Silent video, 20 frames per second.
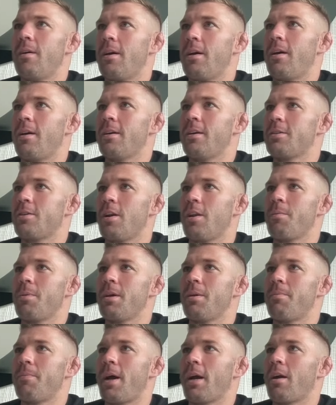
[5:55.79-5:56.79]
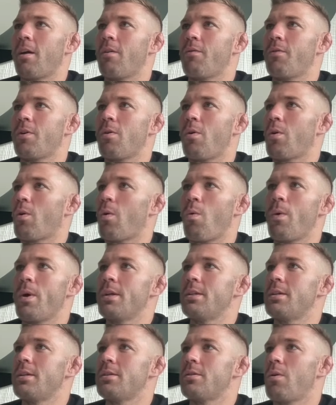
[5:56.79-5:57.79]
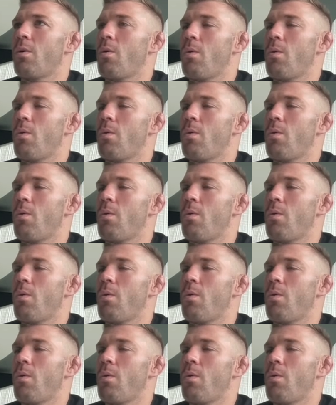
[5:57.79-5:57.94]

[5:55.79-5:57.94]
it's going to be a bang of a card. Always is.